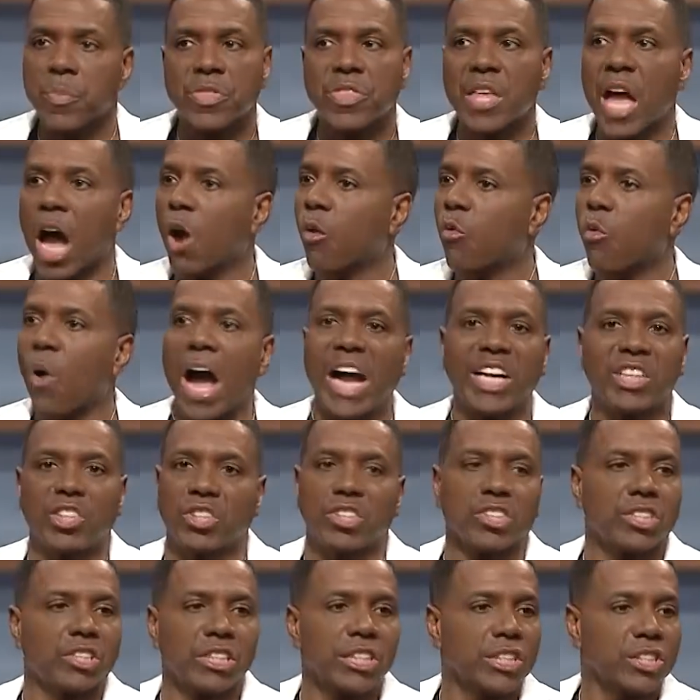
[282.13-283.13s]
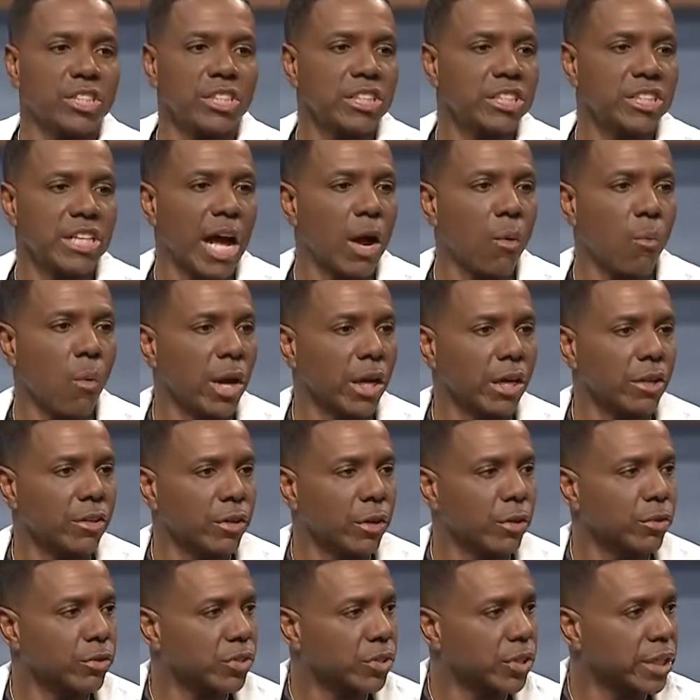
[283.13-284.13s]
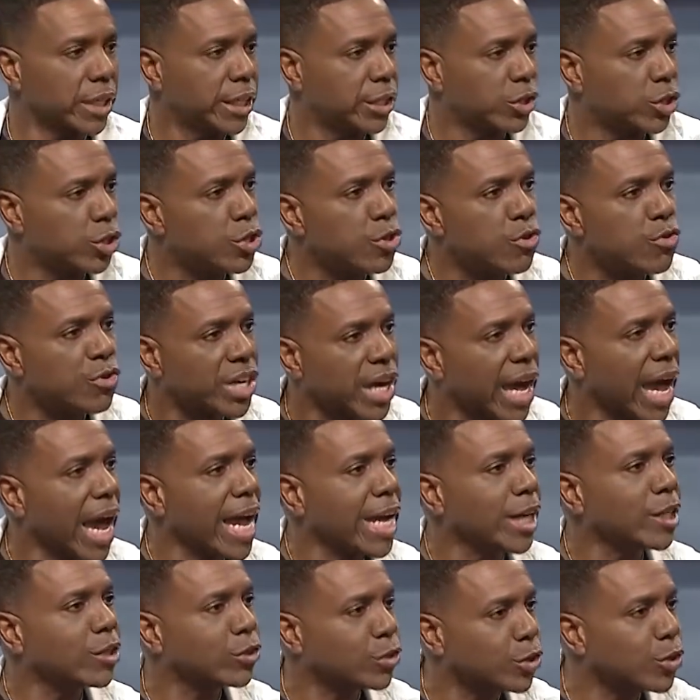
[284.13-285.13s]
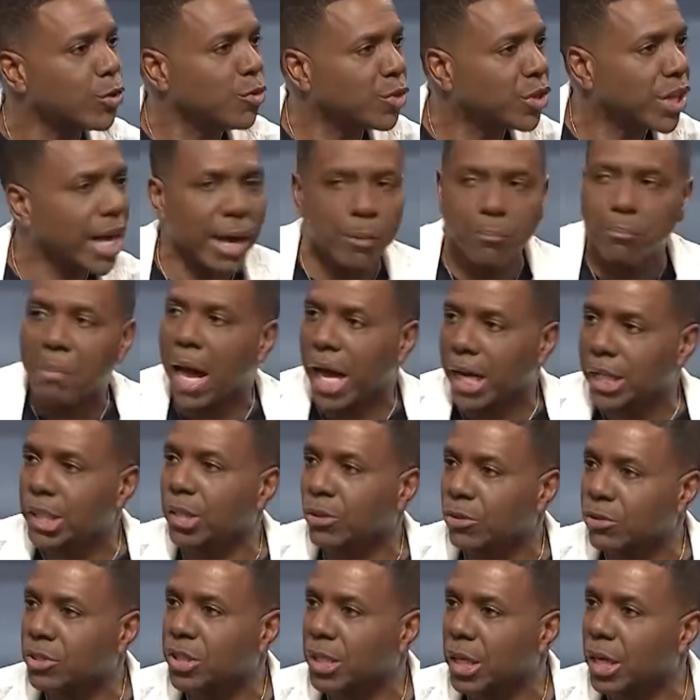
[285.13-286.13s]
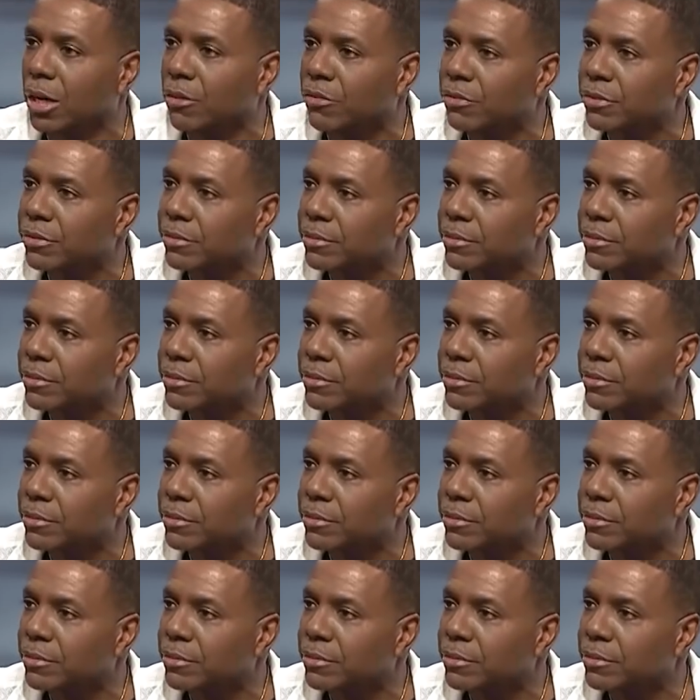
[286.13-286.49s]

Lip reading: Now, righteousness is not one of those things. You can't do that by yourself.